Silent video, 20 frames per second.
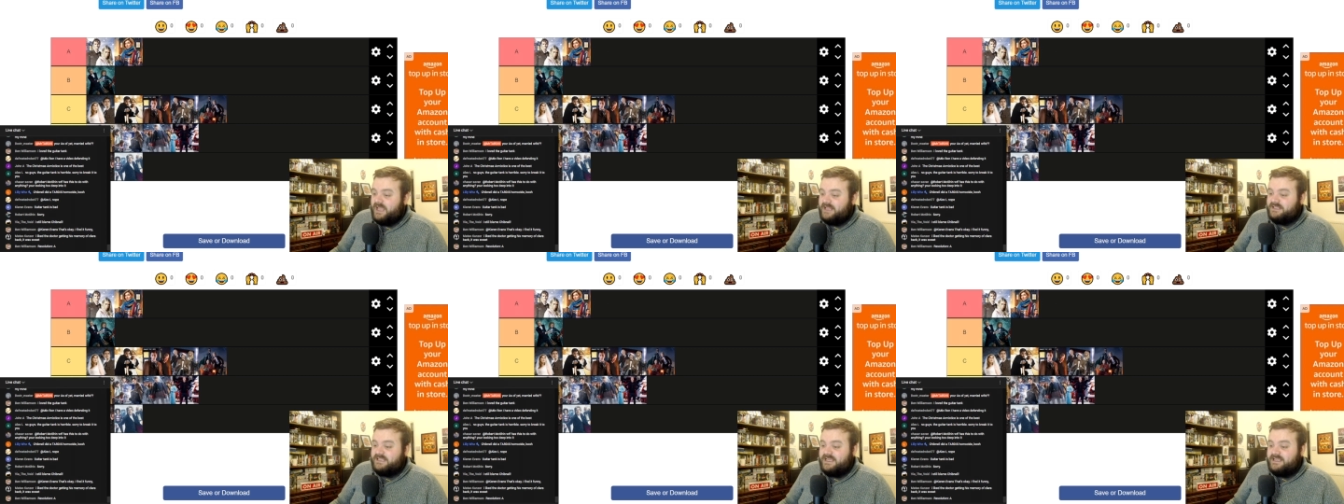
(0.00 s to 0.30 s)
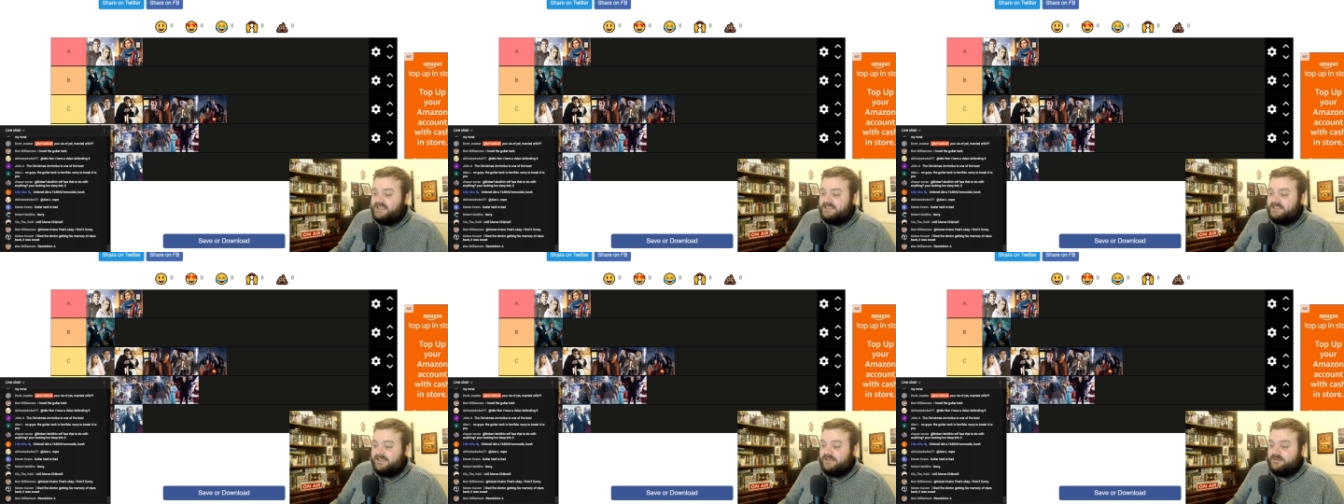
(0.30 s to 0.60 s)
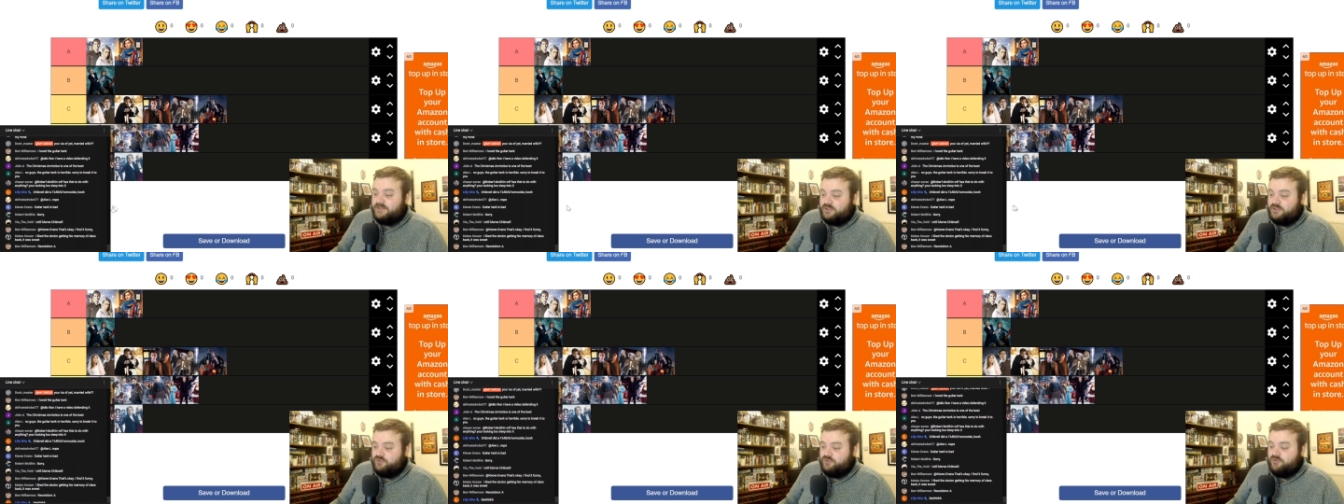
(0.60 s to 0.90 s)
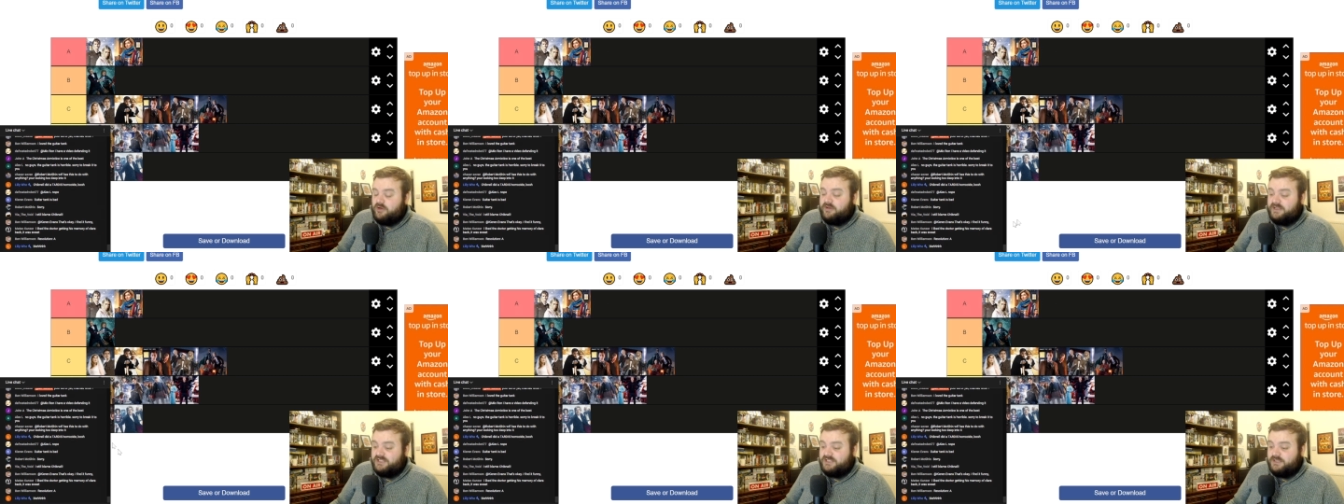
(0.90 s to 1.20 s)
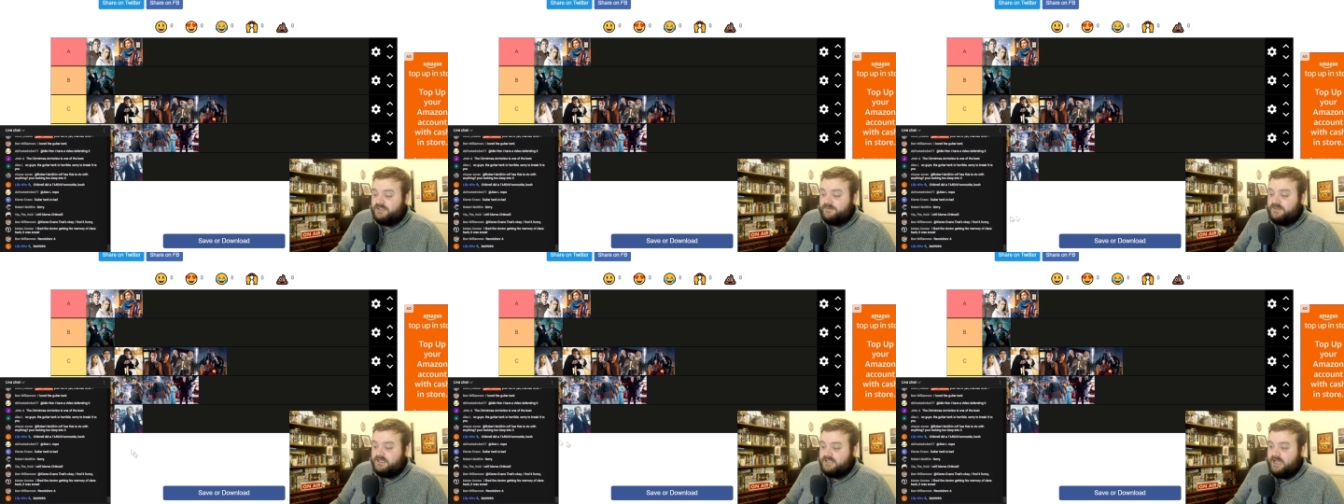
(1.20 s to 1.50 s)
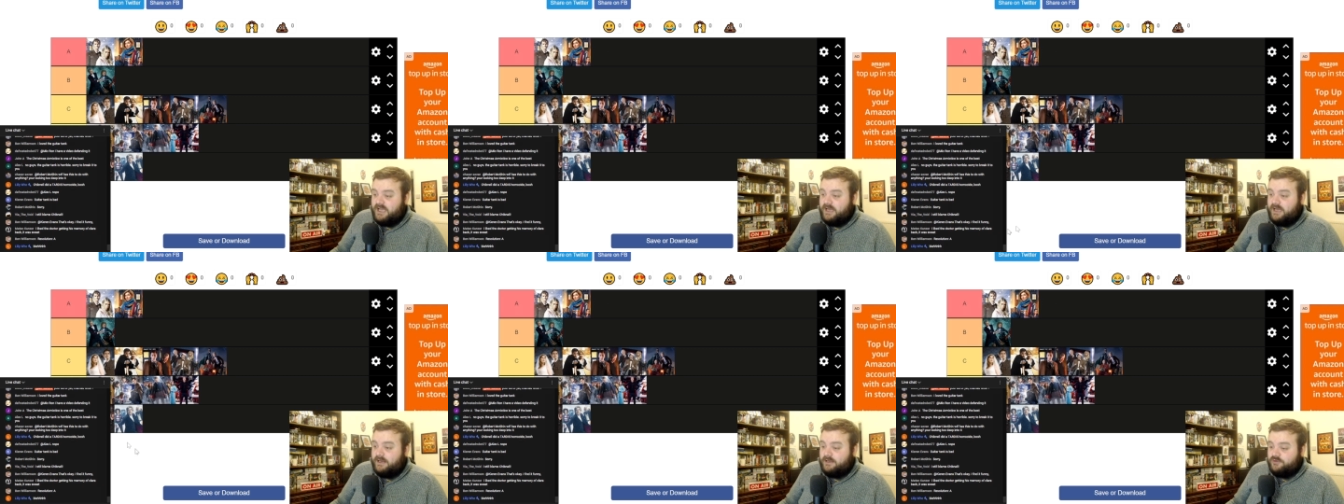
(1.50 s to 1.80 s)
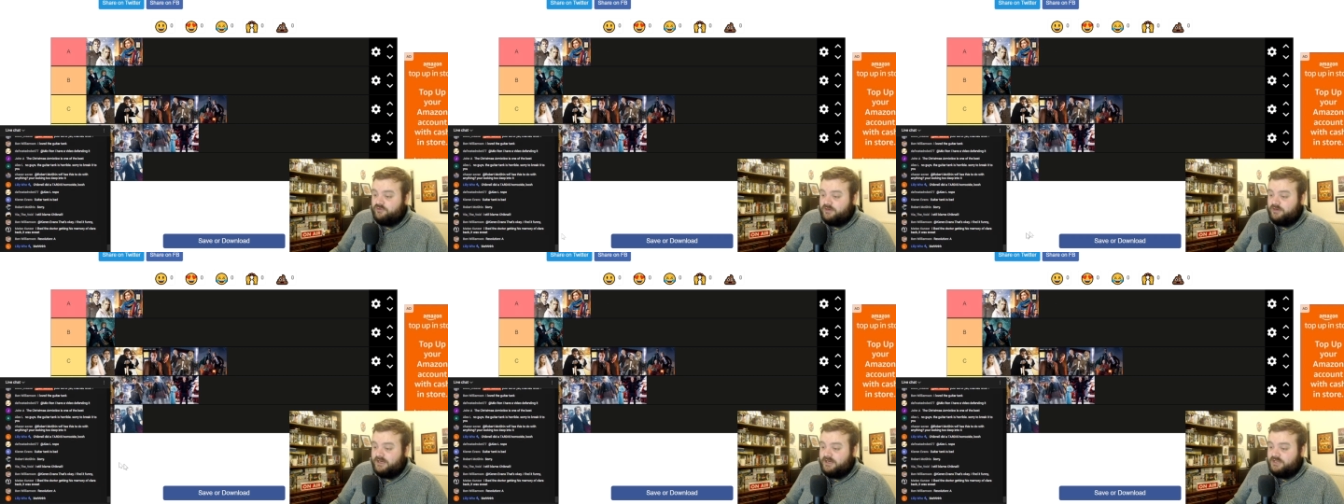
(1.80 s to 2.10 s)
It's easily the strongest of the Dalek
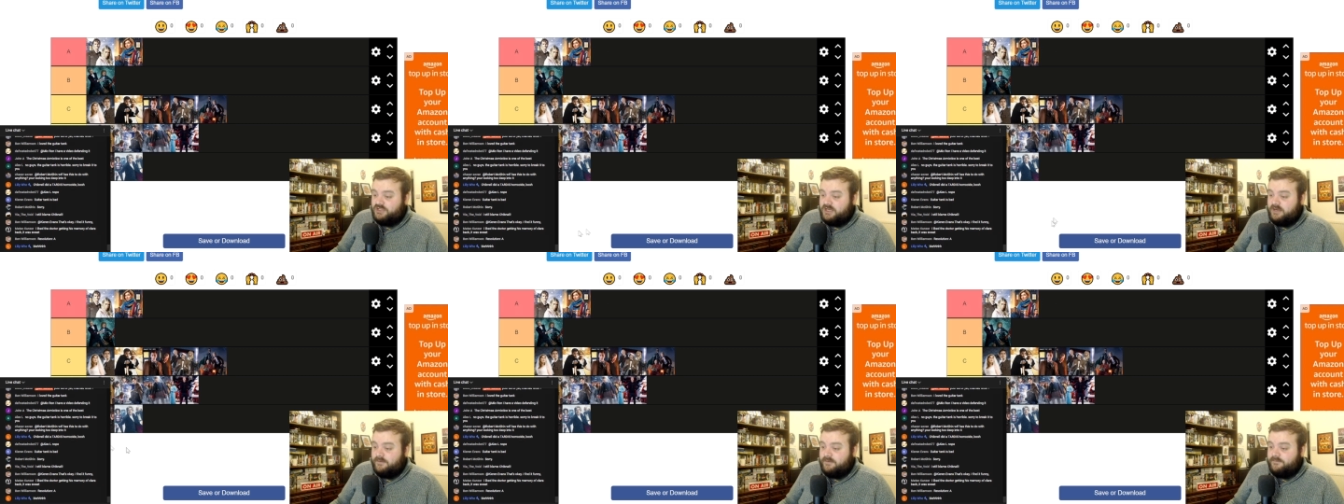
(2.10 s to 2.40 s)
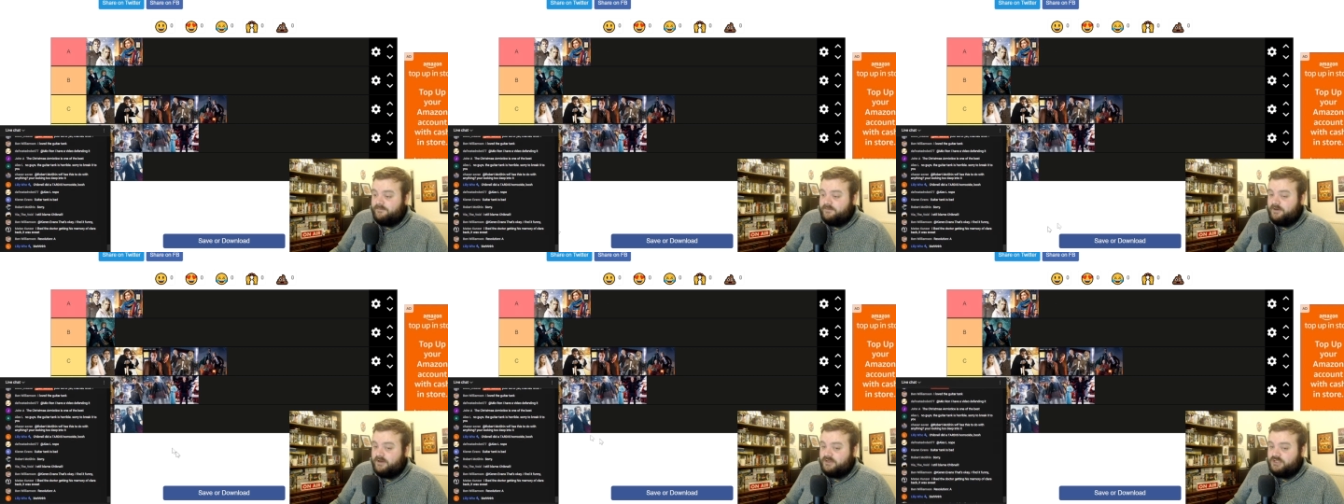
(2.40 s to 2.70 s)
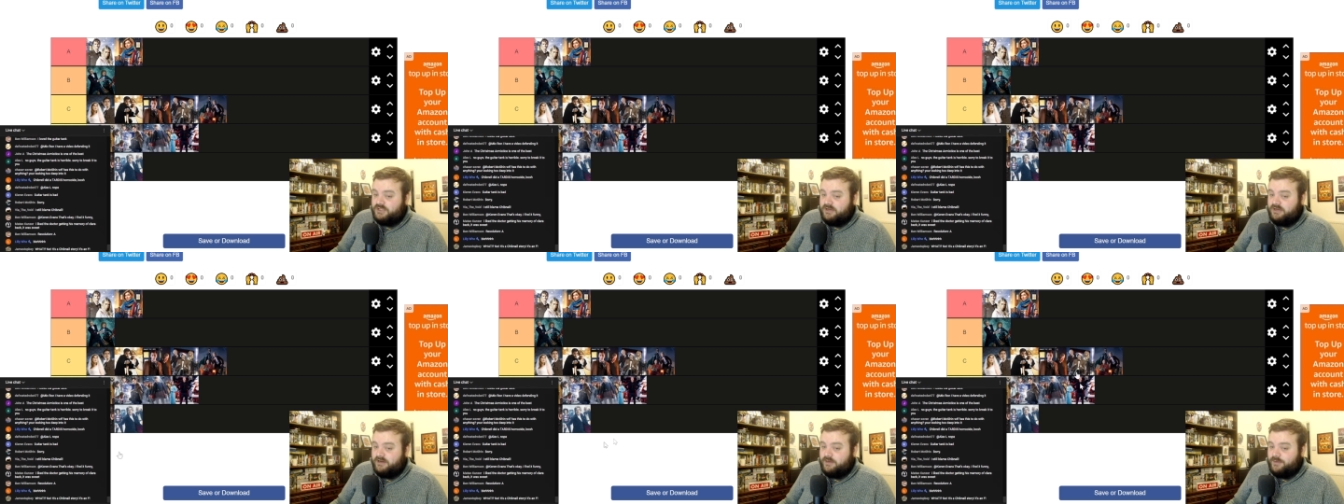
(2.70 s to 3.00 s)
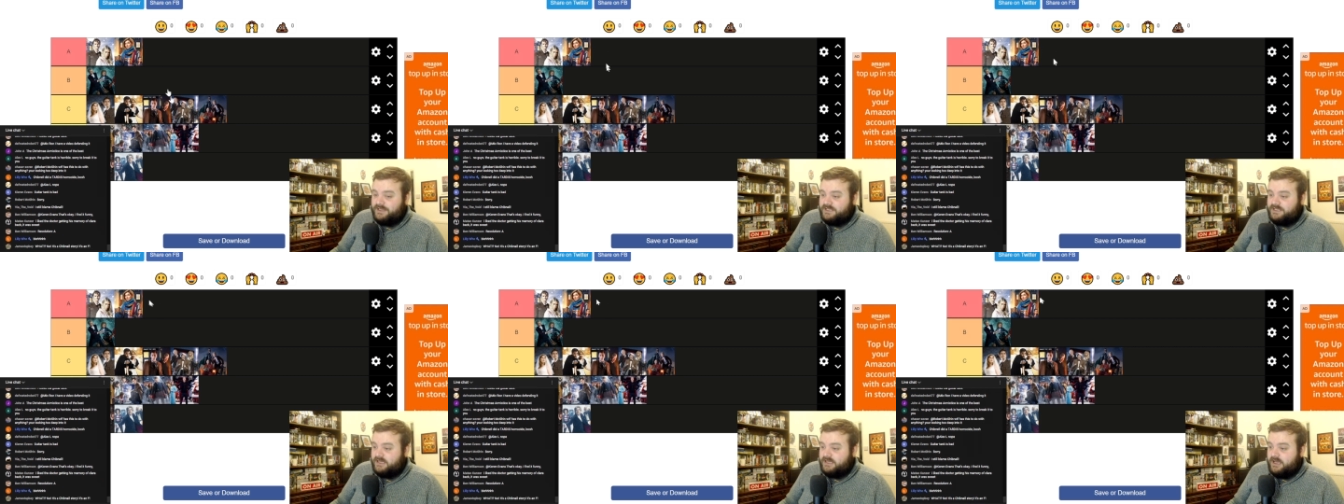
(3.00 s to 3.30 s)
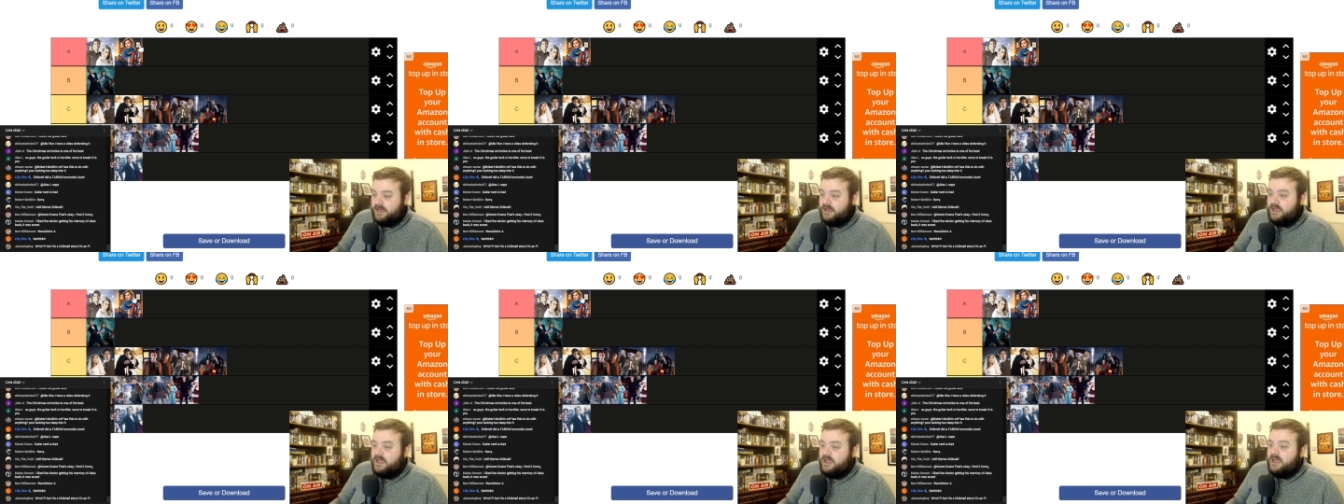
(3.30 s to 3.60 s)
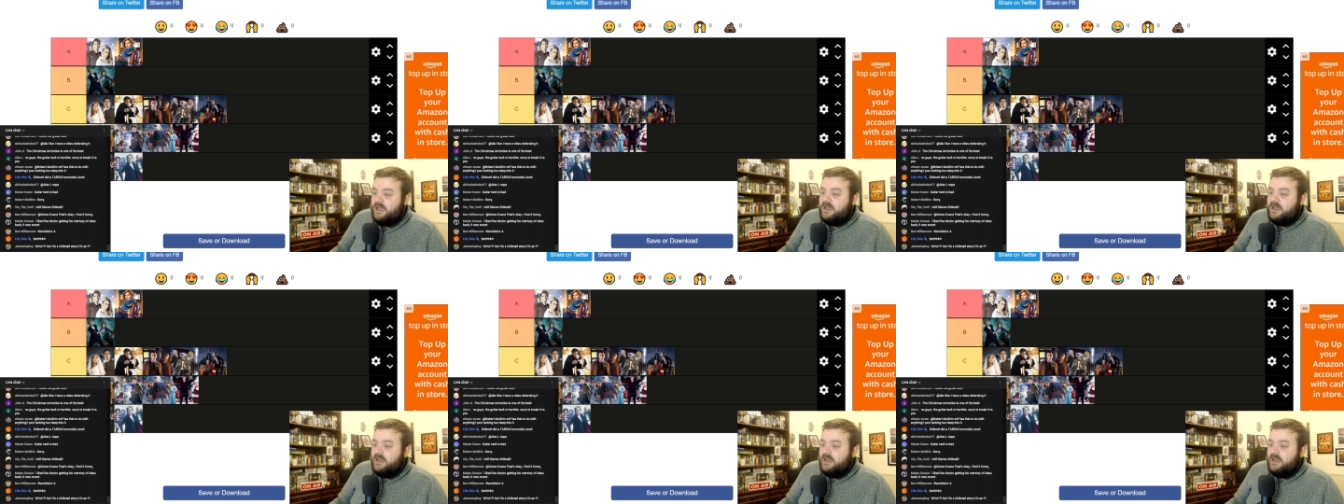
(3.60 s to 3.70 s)
trilogy for Jodie Whittaker.